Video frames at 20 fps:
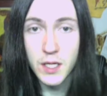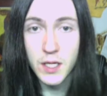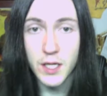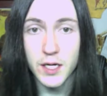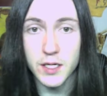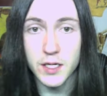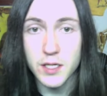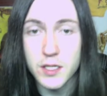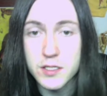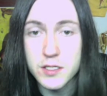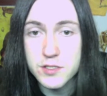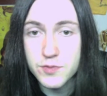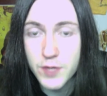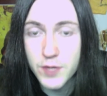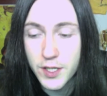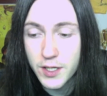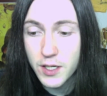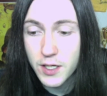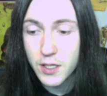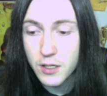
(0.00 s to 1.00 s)
Hey guys,
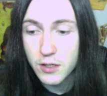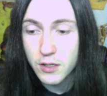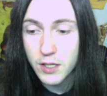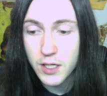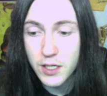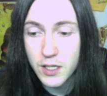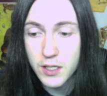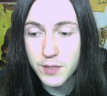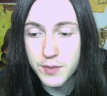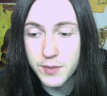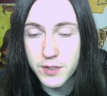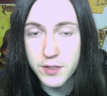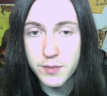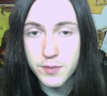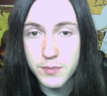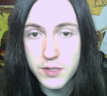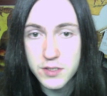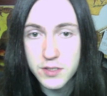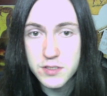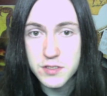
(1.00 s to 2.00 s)
right now I'm in the
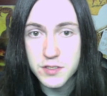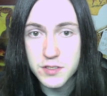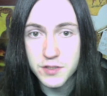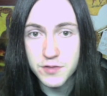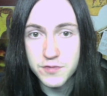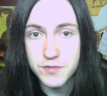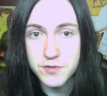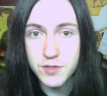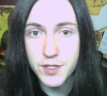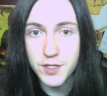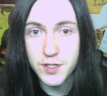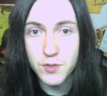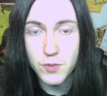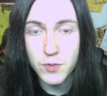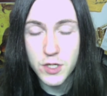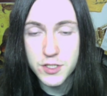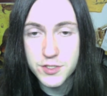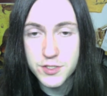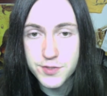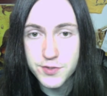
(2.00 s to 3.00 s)
midst of trying to
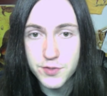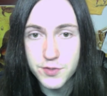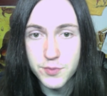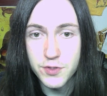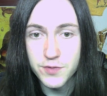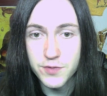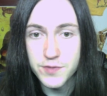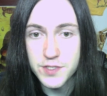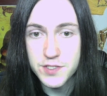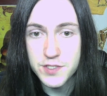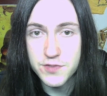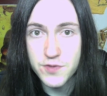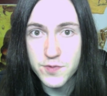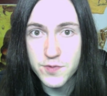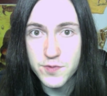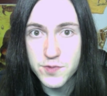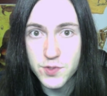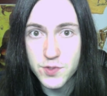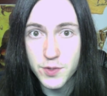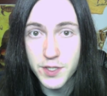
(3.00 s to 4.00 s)
watch through movies
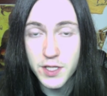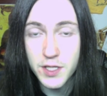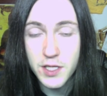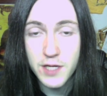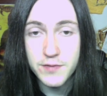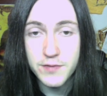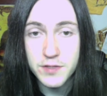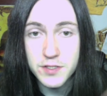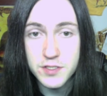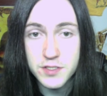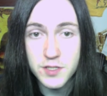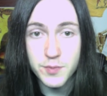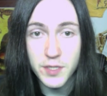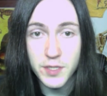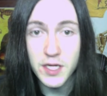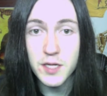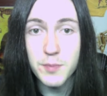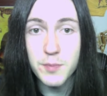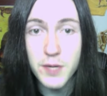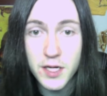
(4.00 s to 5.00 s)
from 2011 to
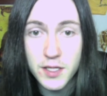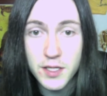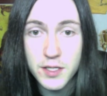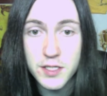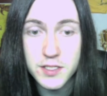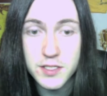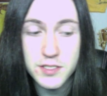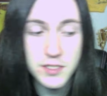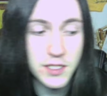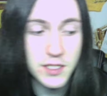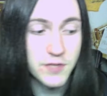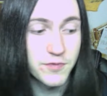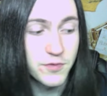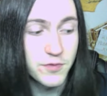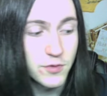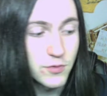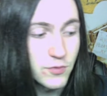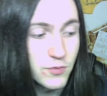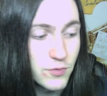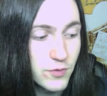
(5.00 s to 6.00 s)
make my list. If
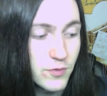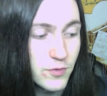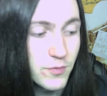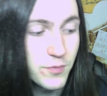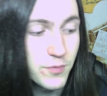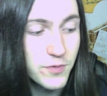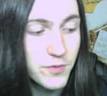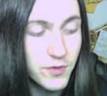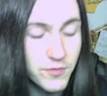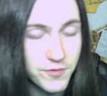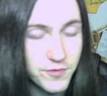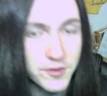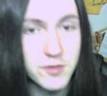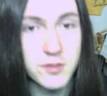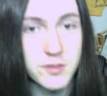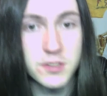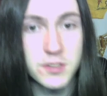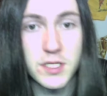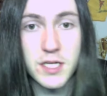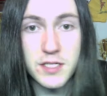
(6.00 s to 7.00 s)
you were
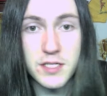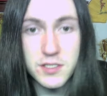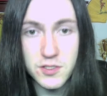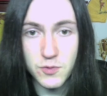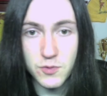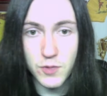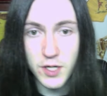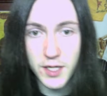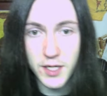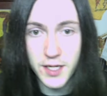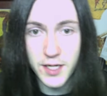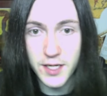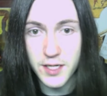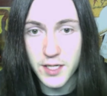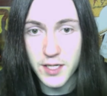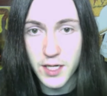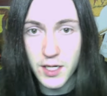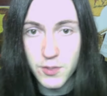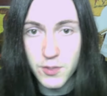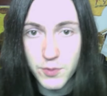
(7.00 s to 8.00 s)
confused as to why
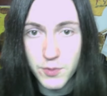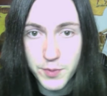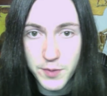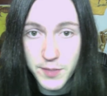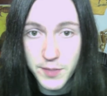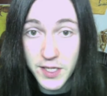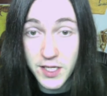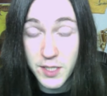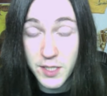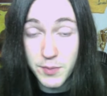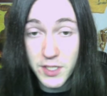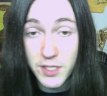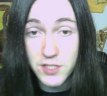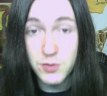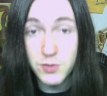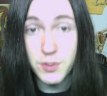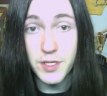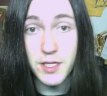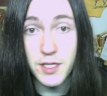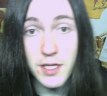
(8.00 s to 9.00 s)
I would be making my
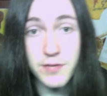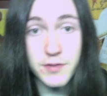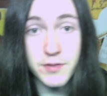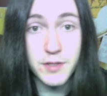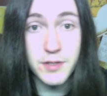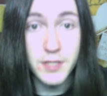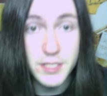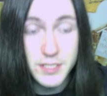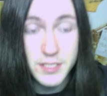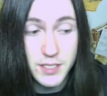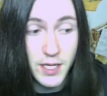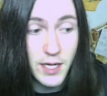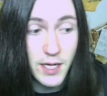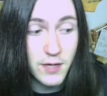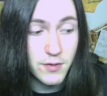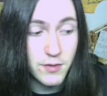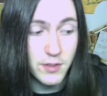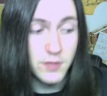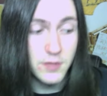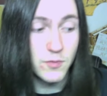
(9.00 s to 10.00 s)
2011 list now,
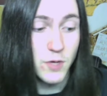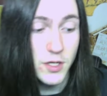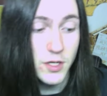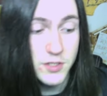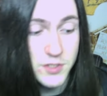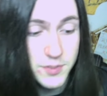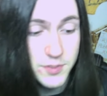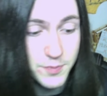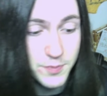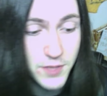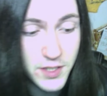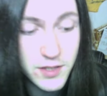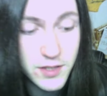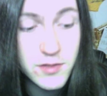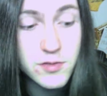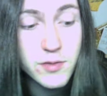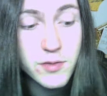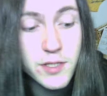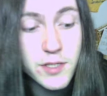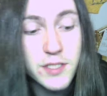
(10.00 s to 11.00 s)
then watch my
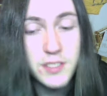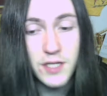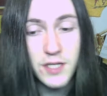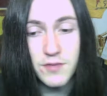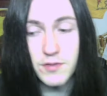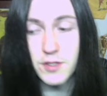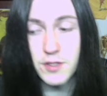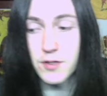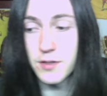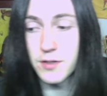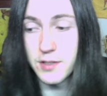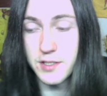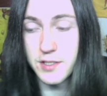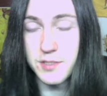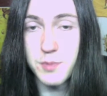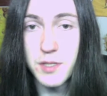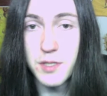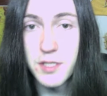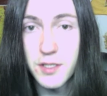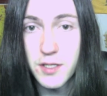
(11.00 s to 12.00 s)
2010 video. I
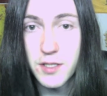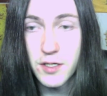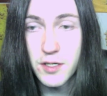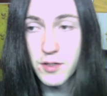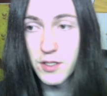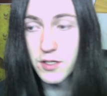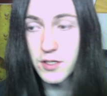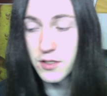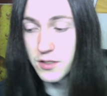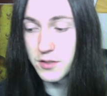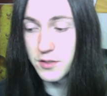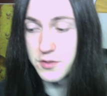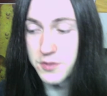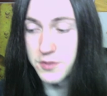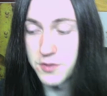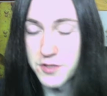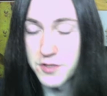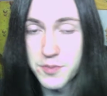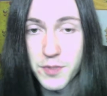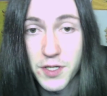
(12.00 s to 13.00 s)
explain it there, and I'll also
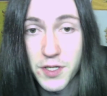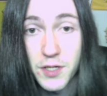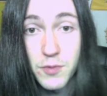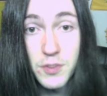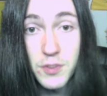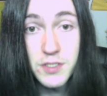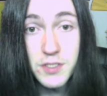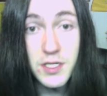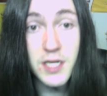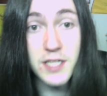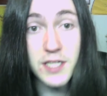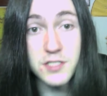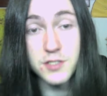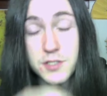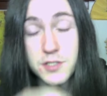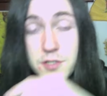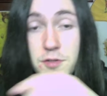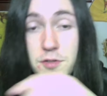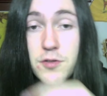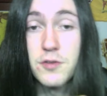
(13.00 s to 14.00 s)
explain it once I actually
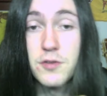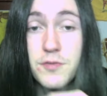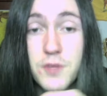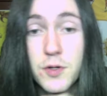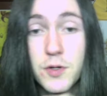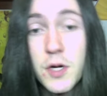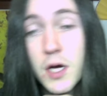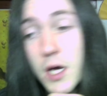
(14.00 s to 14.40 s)
do the review.